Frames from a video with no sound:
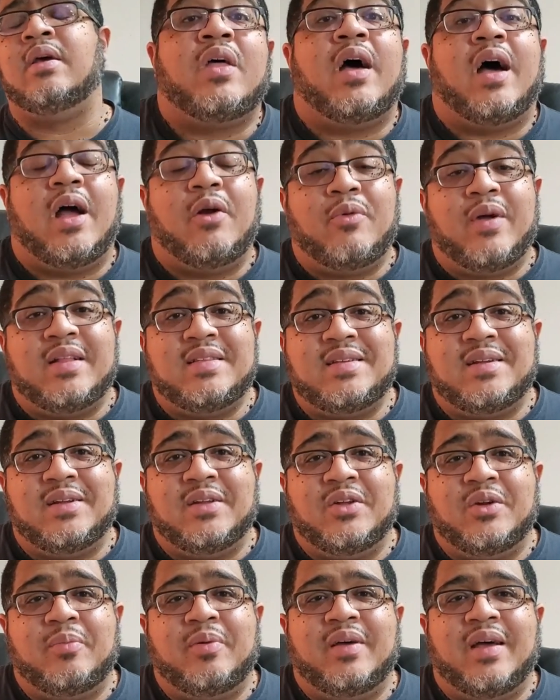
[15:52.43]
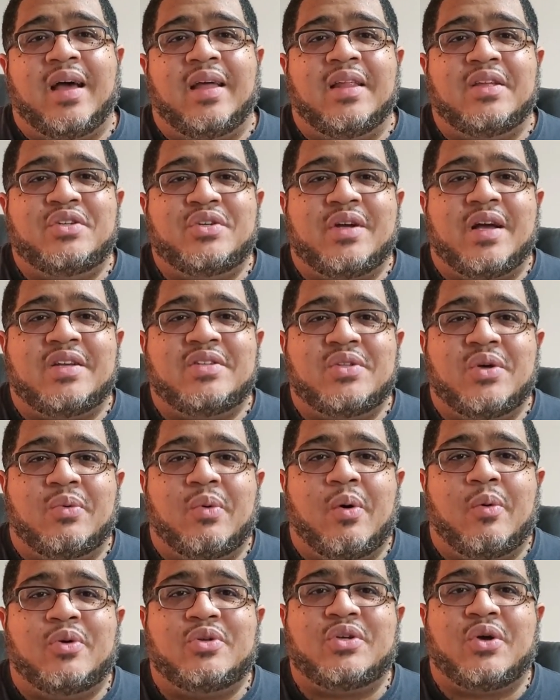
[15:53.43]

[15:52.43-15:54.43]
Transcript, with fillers: I ranted a little bit. I let you guys know what was